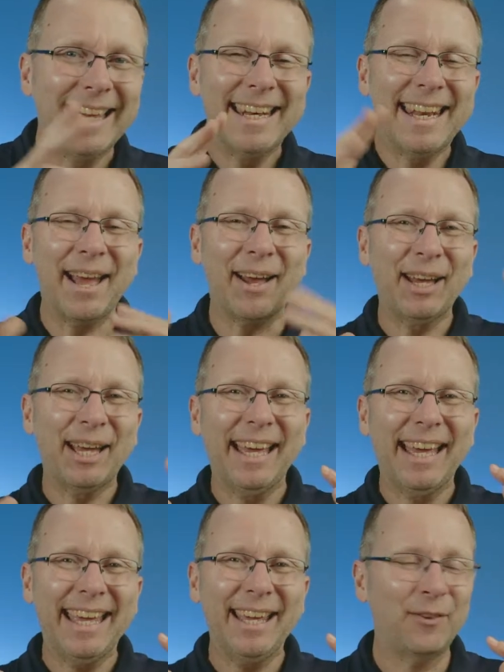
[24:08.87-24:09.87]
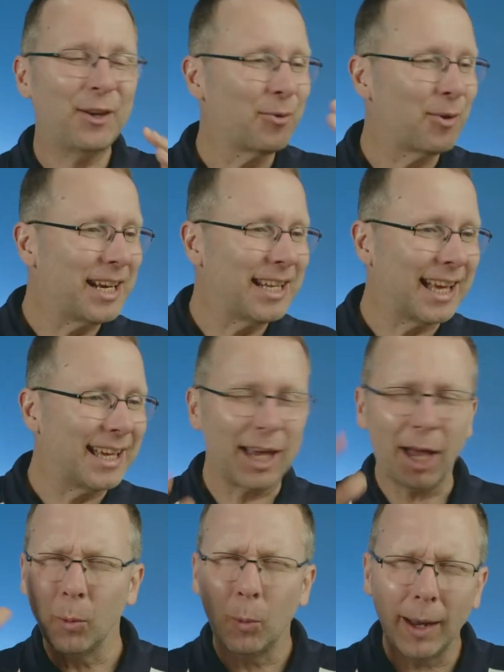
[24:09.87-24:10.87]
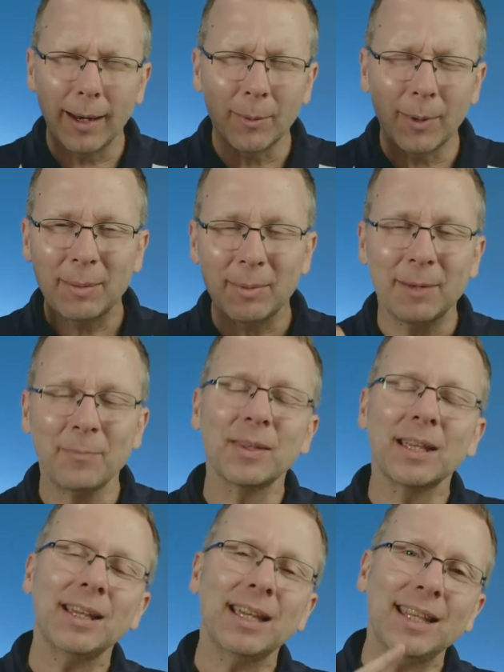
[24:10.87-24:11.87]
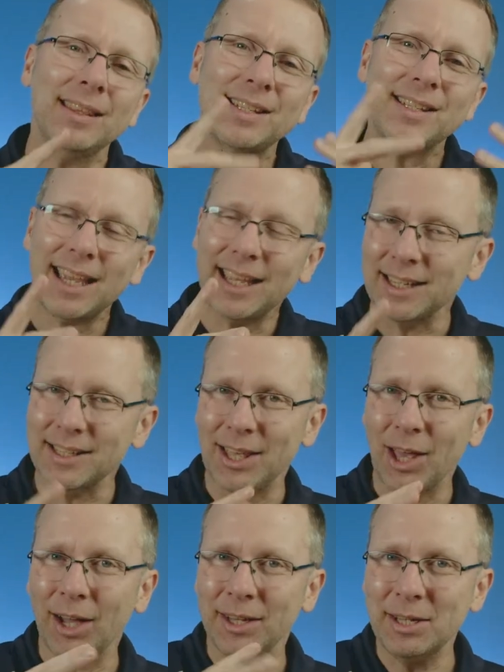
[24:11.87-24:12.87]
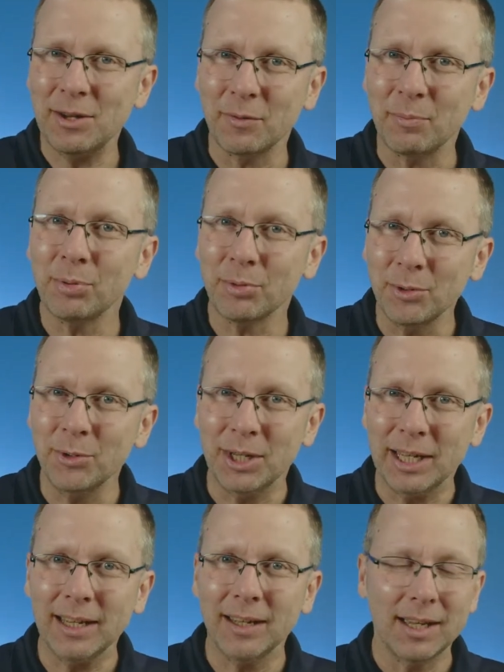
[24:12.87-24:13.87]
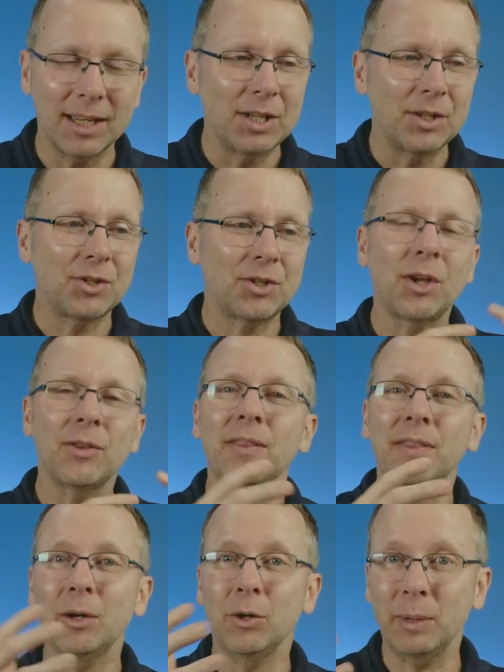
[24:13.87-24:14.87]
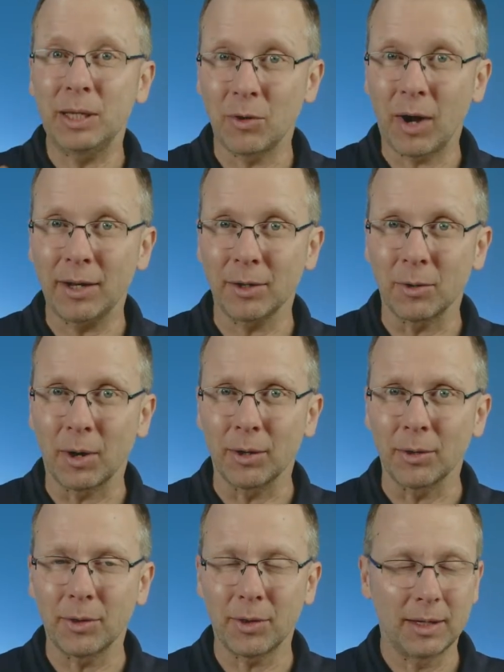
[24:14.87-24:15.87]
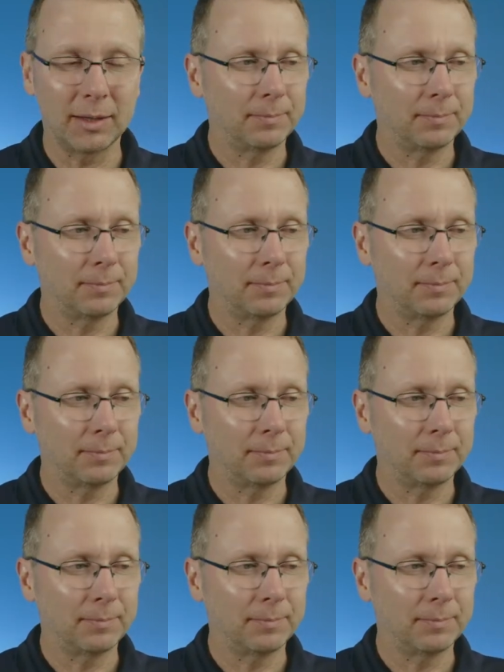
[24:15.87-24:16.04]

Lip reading: Now, if you're reading that, you're going, what? Wait a minute. The second is the idea of pruning so that there will be greater growth.